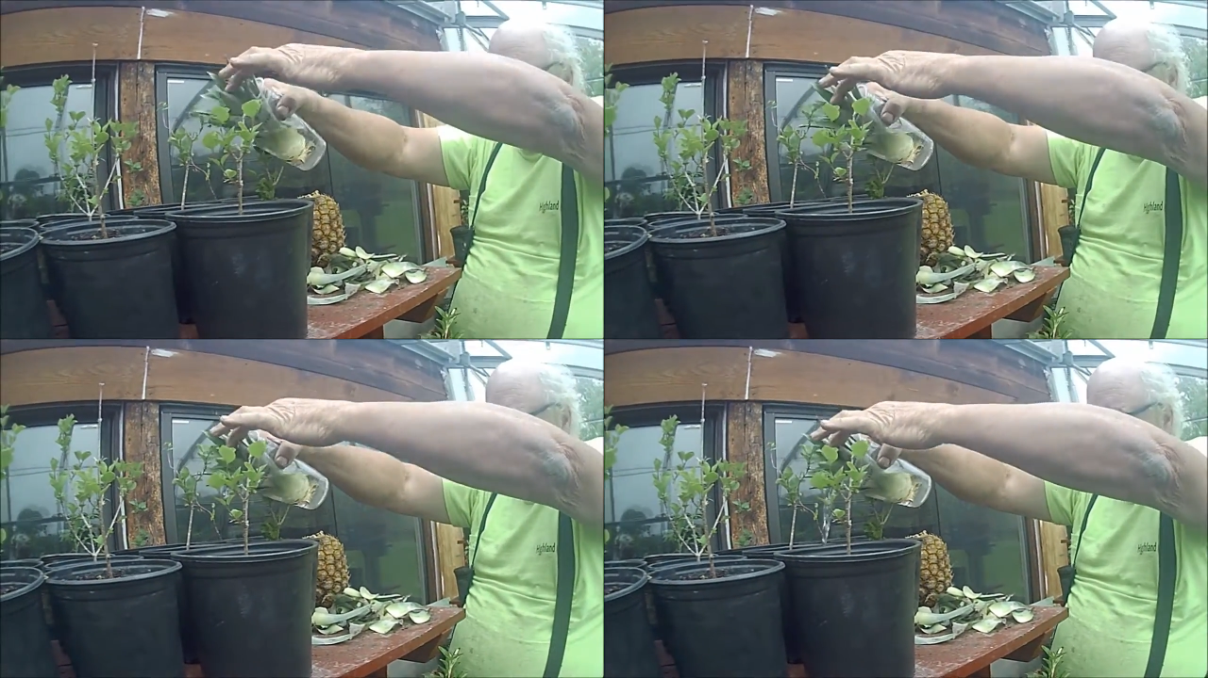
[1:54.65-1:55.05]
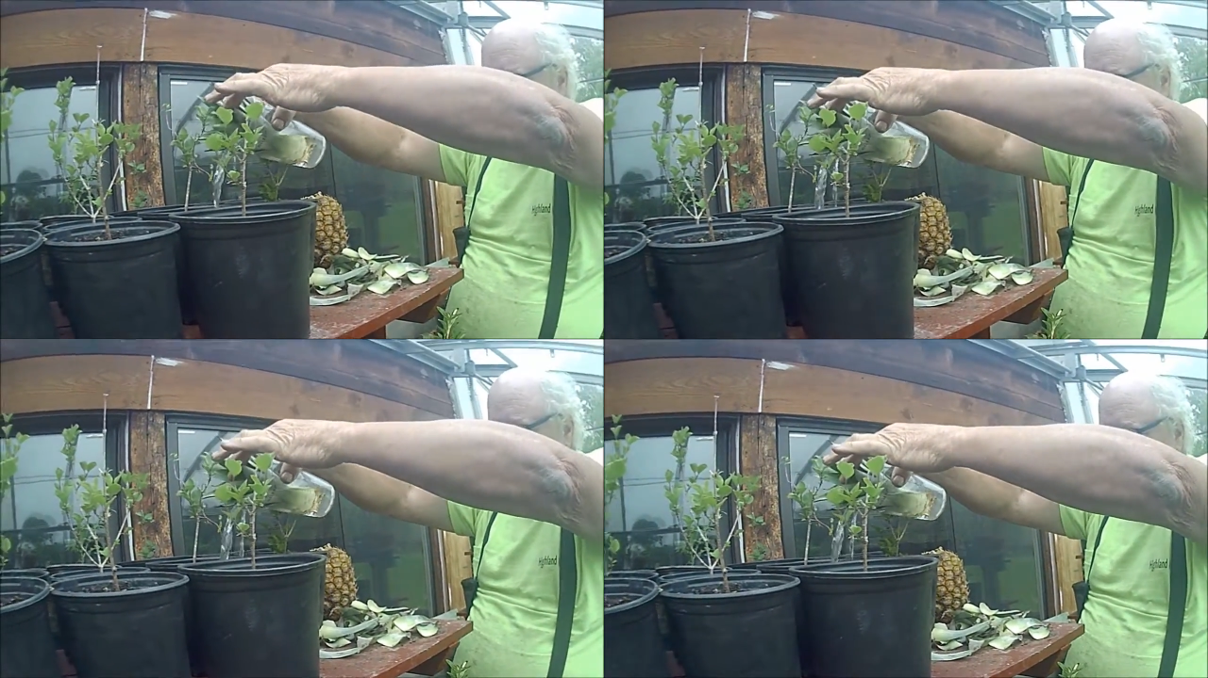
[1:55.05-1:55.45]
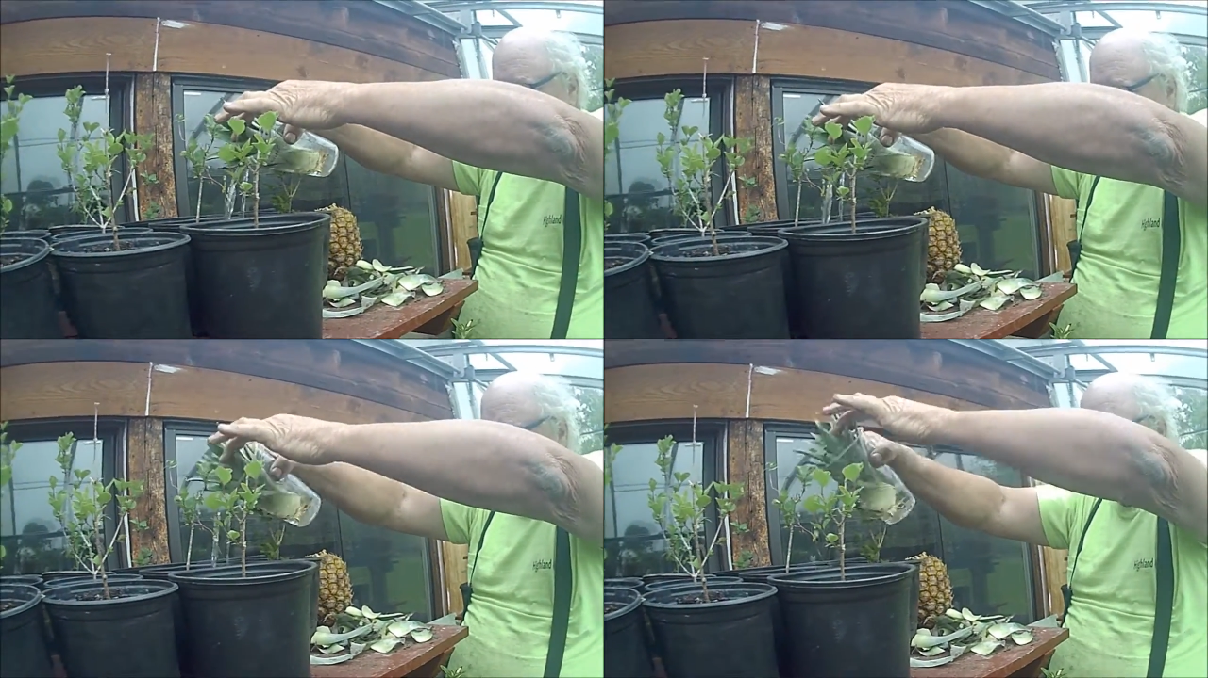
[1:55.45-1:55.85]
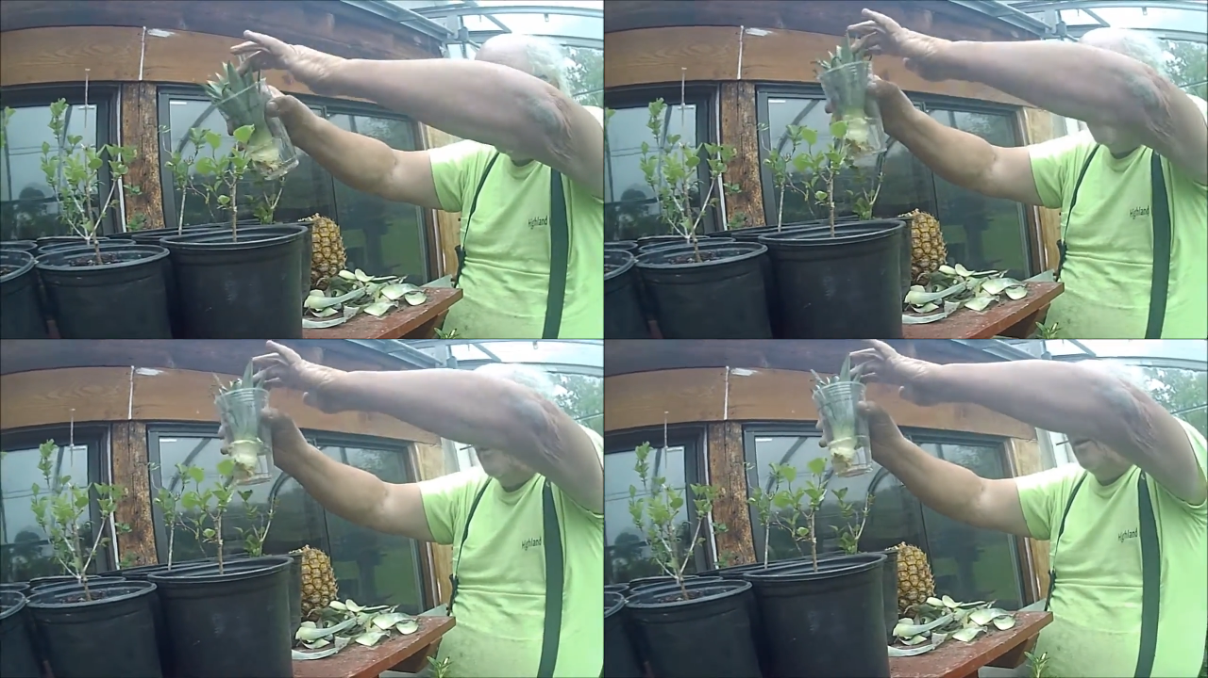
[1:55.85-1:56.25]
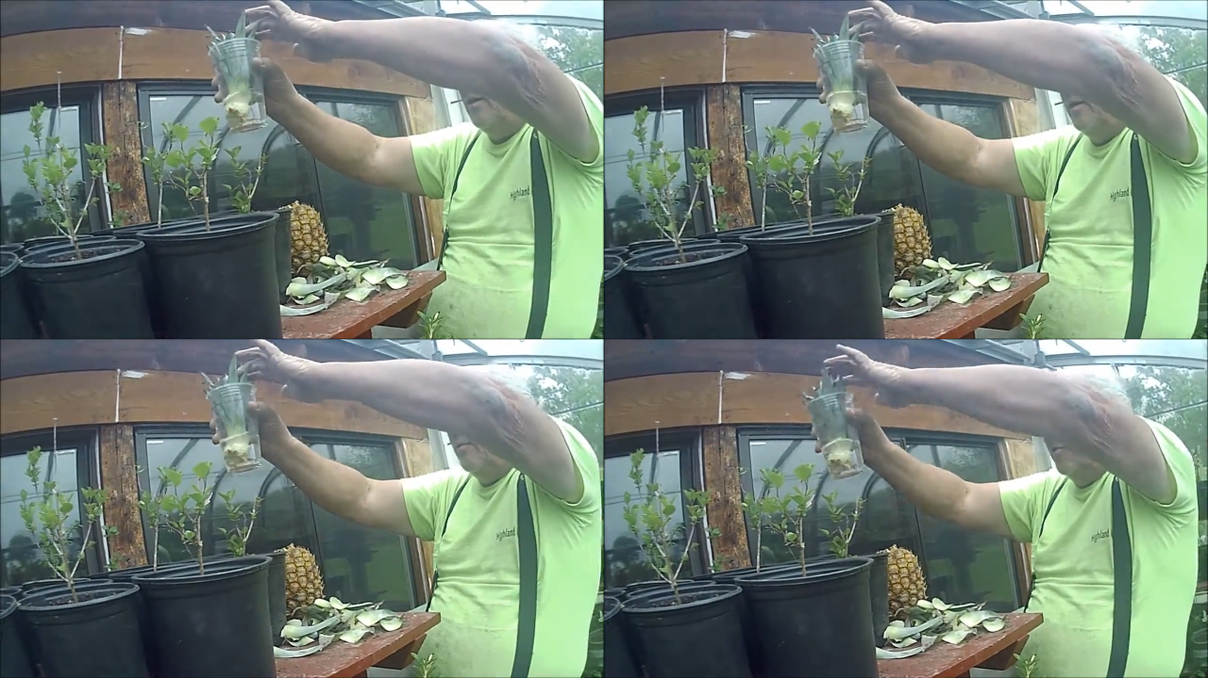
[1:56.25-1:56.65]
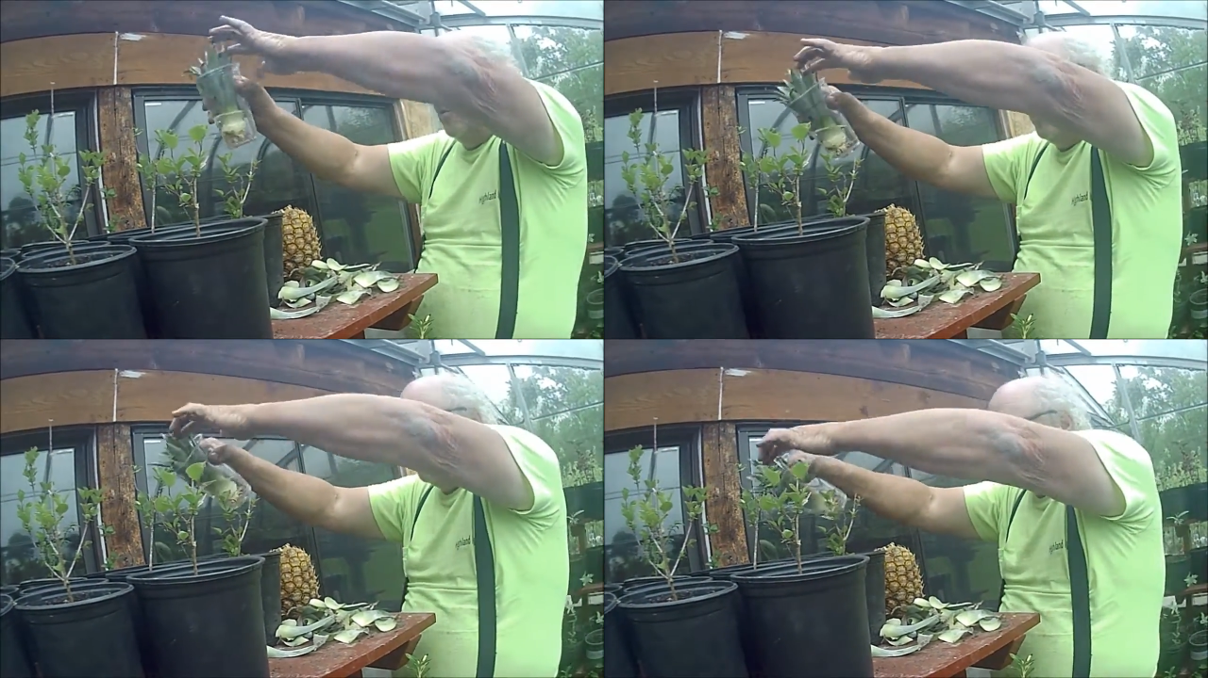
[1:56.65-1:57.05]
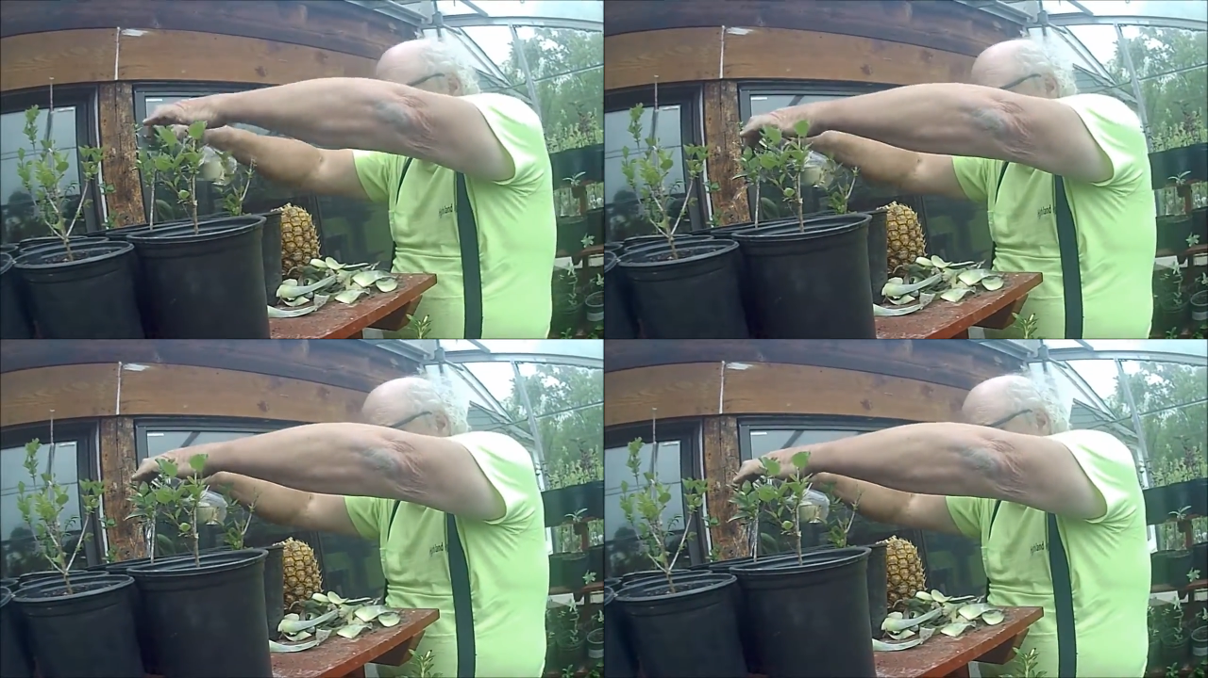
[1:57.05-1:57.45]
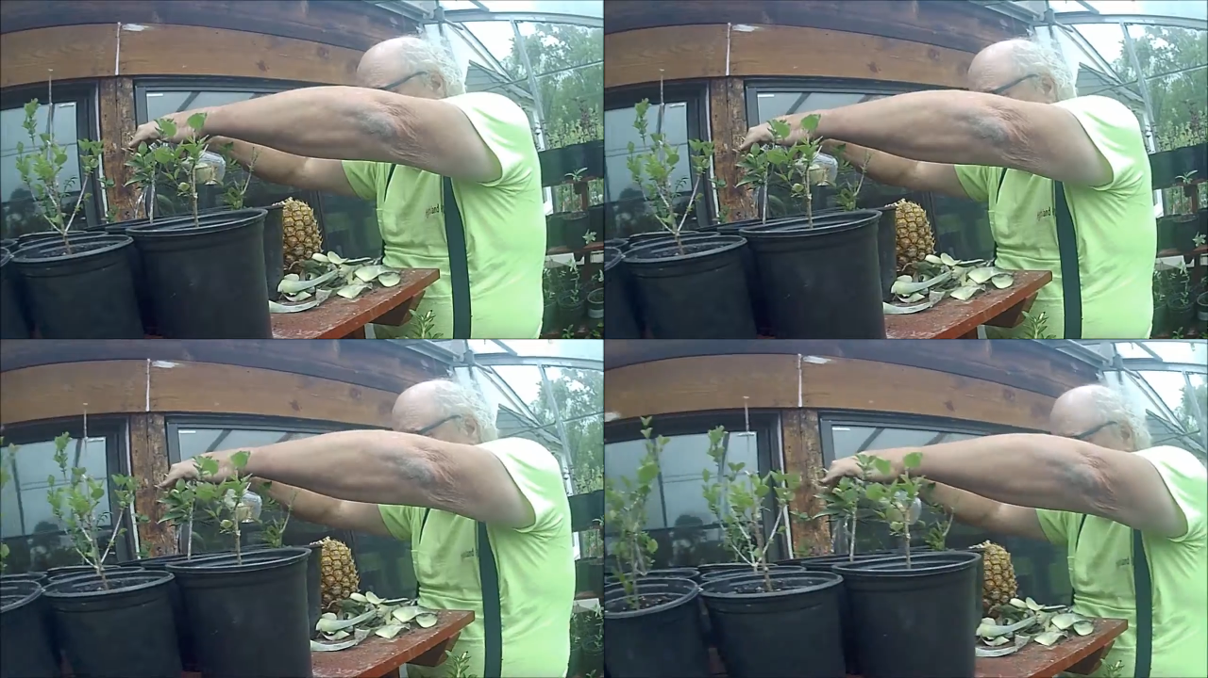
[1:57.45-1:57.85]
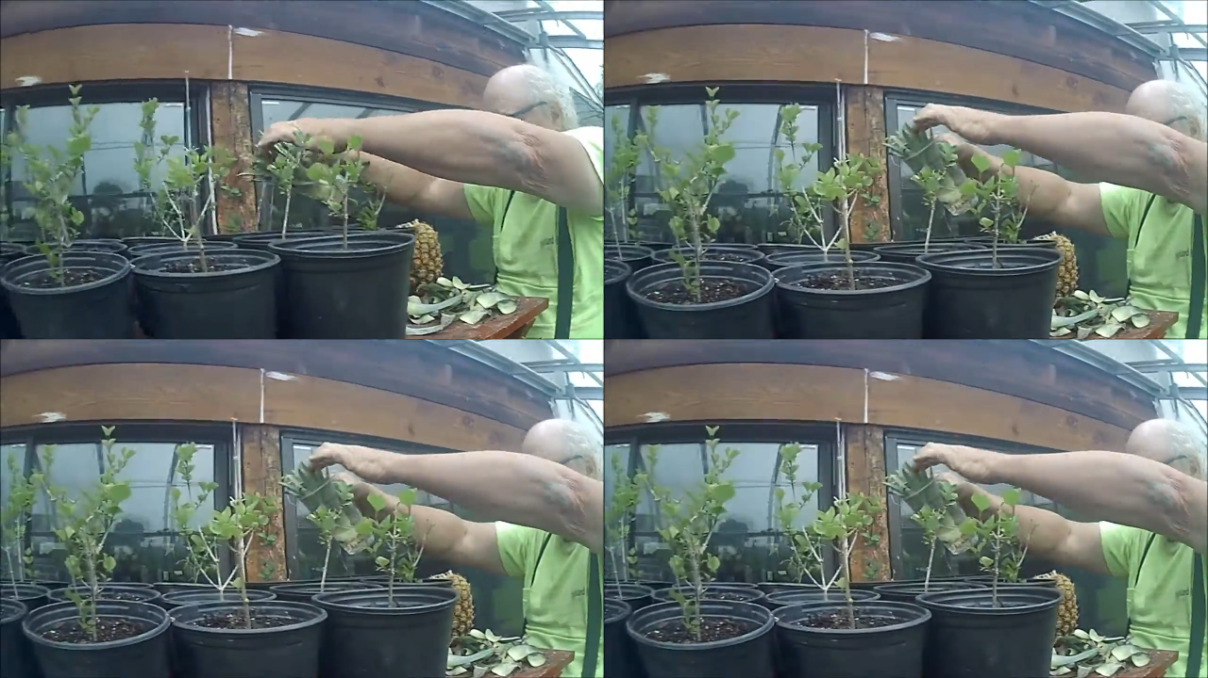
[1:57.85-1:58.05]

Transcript: No face is visible, so there are no lips to read.